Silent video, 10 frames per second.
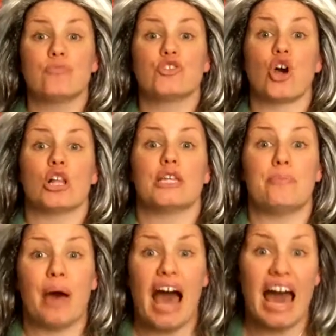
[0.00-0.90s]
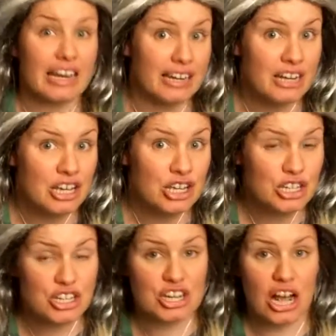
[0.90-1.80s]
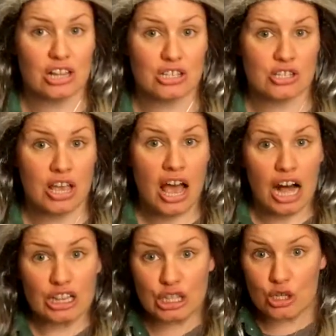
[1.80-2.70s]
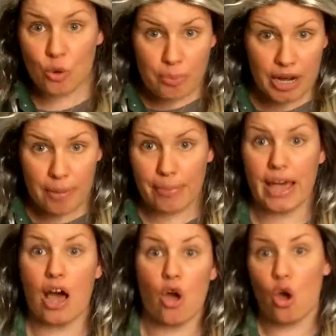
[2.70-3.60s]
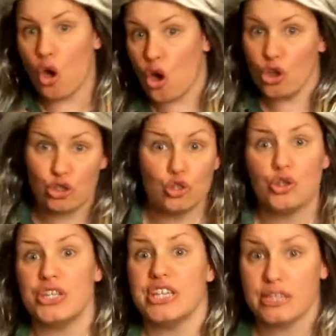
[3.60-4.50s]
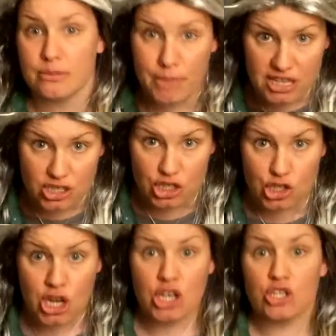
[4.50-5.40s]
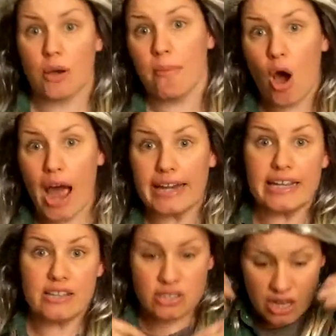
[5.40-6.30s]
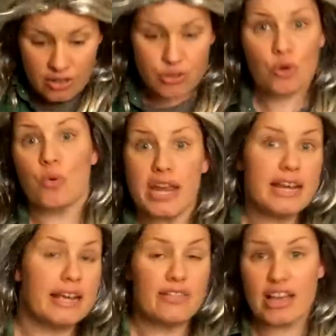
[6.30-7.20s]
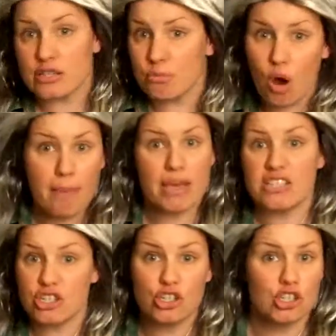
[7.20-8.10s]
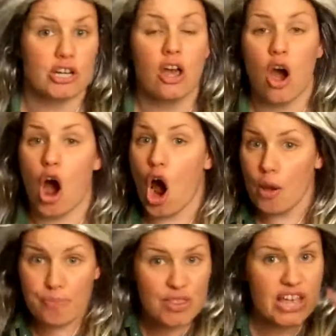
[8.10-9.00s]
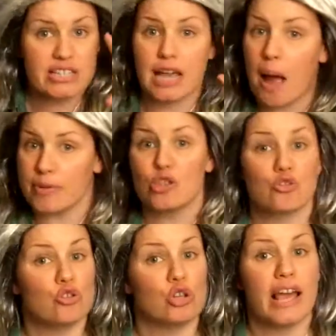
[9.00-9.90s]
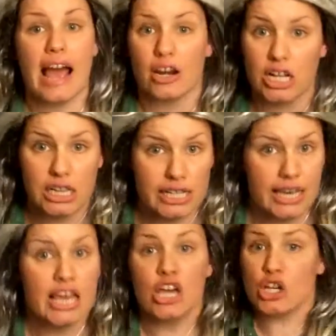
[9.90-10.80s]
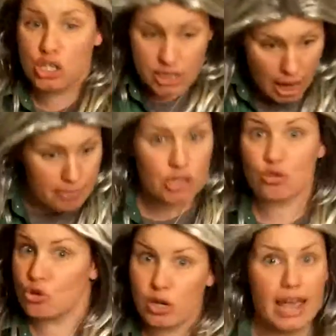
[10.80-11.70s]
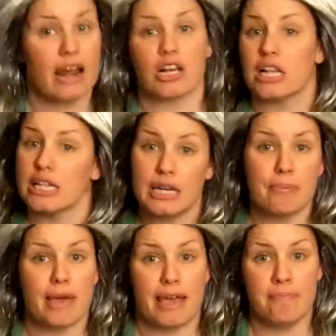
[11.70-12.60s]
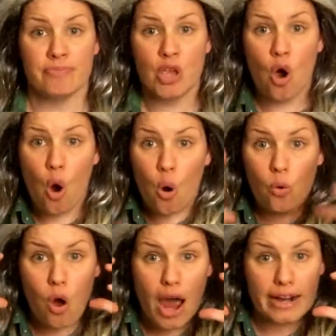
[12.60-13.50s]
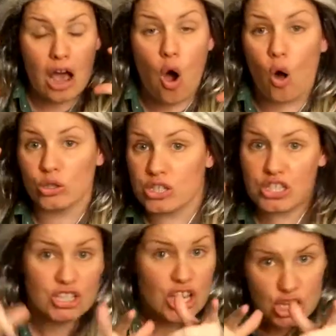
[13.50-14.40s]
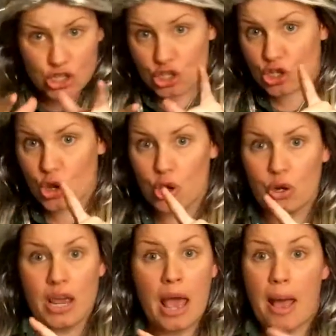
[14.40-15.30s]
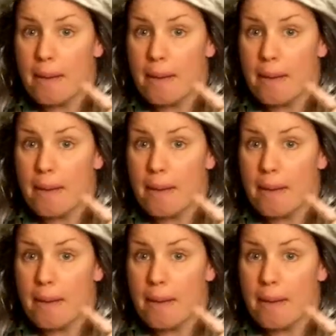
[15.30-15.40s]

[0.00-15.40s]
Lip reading: Dolly Pardon to tell us a little bit about her New Year's message. So mine is the reading. That's my message, and I hope that that's coming through loud and clear, because it's coming through loud and clear to me. All right, I'll see you soon.